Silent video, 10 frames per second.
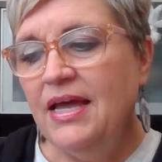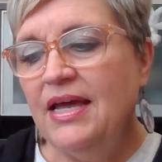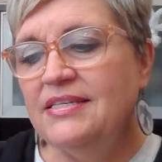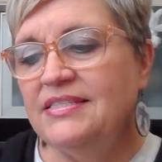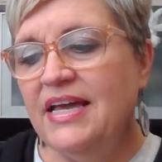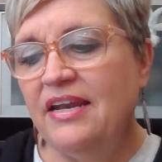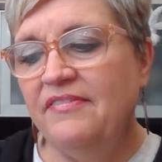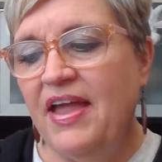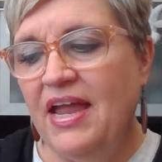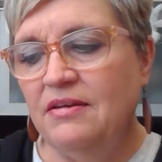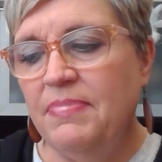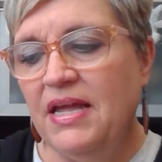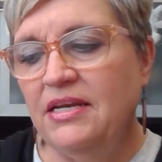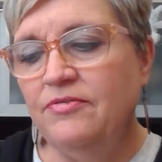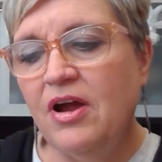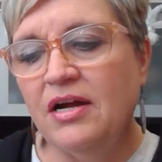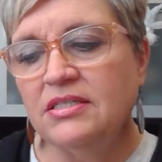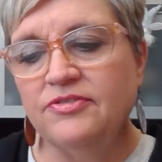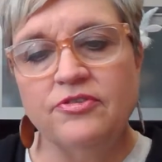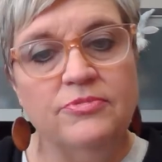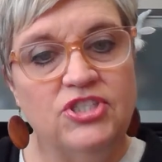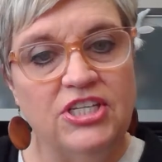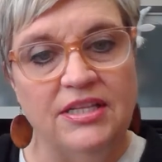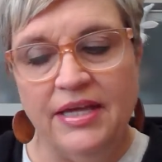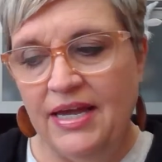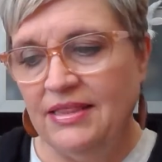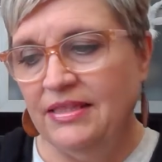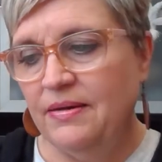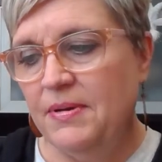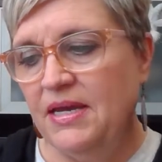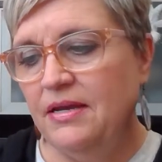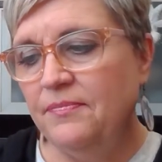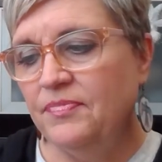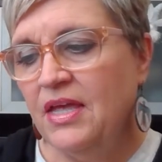a set of hand-painted rocks from Sheila and Libby,